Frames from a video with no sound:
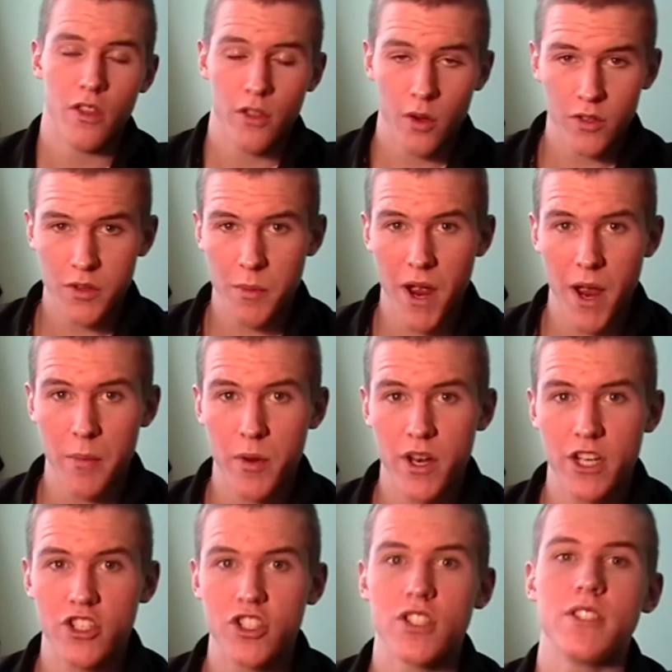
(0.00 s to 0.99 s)
Those are my
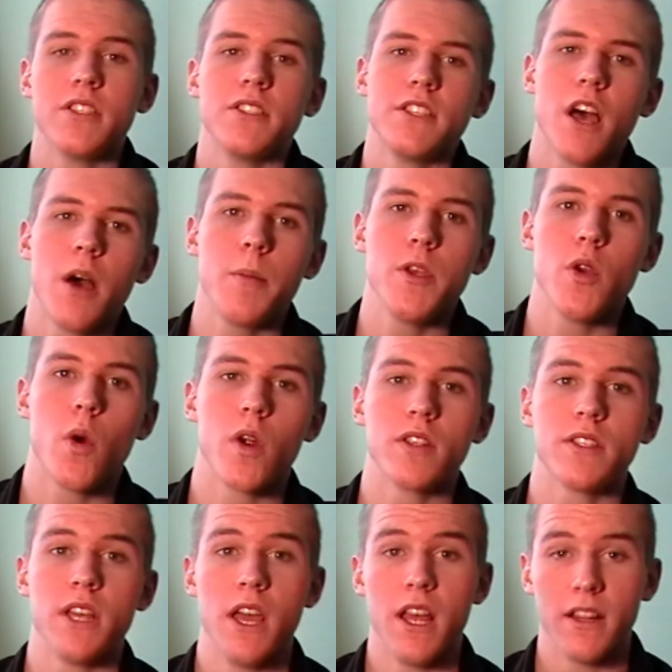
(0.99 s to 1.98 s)
predictions. Tell me
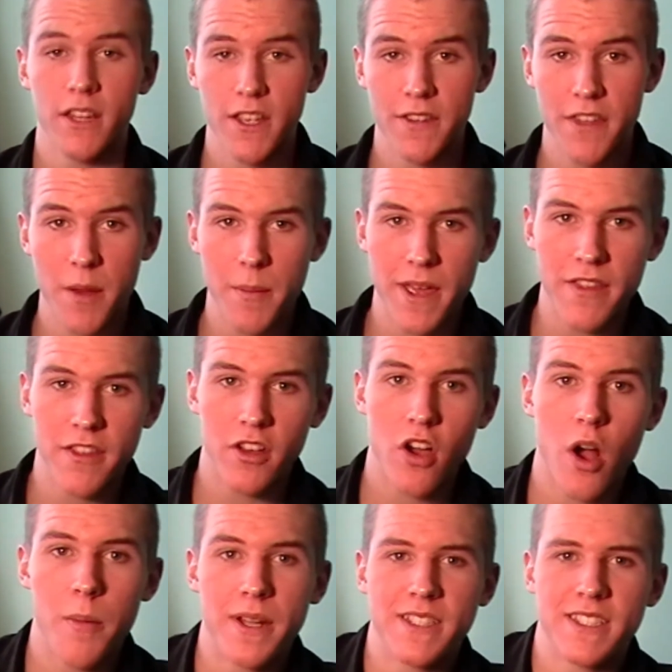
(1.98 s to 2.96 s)
yours. Leave them in the
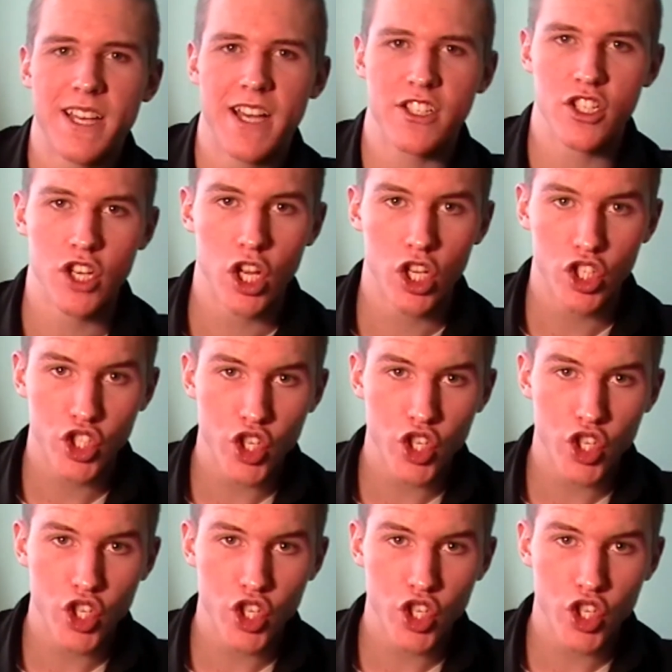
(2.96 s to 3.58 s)
comment section.